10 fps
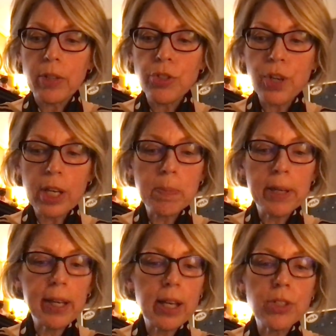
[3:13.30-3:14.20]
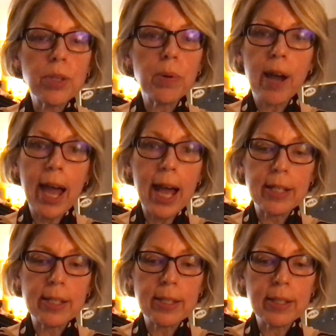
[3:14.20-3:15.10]
just because you were
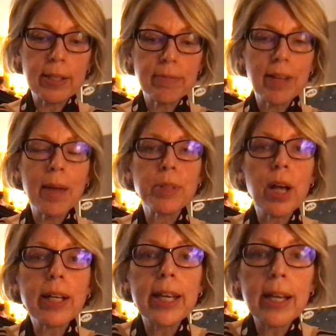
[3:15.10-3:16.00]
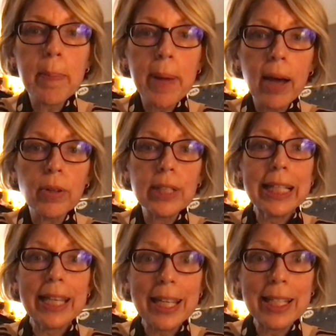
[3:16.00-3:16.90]
asked. I'm talking about
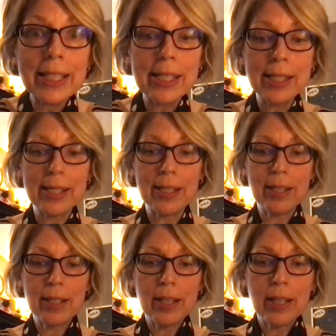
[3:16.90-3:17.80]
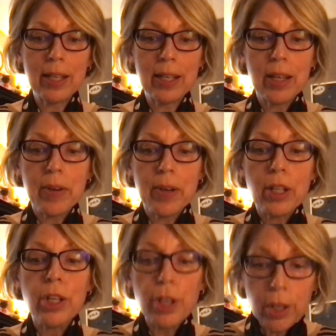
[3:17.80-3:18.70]
kids.
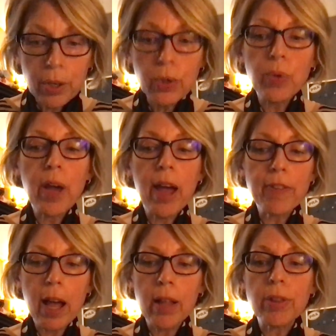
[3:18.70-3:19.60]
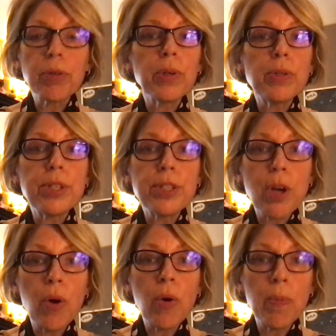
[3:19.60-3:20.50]
You have gone through
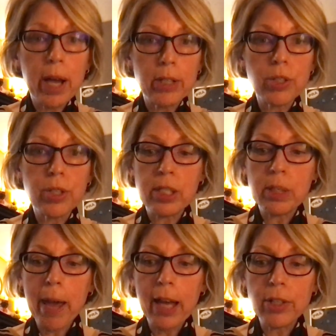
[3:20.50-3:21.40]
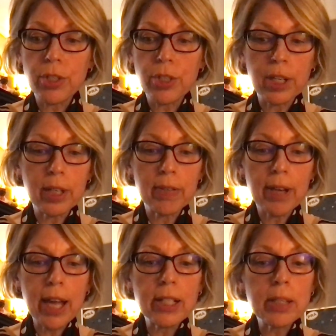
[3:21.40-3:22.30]
so much this past year,
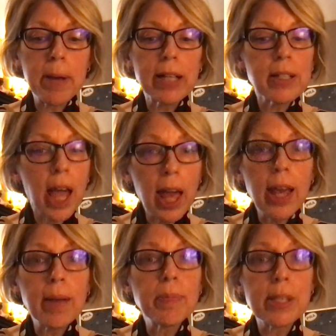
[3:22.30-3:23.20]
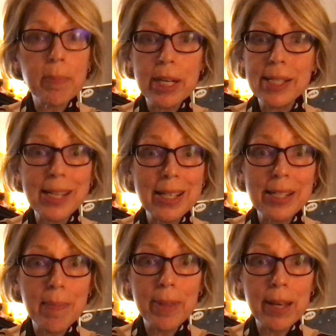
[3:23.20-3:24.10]
and it's about time somebody said
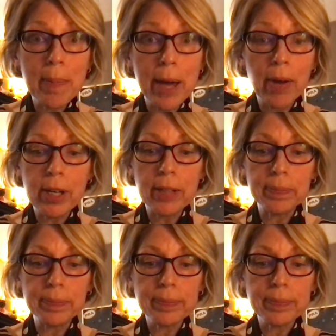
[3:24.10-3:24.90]
something about it.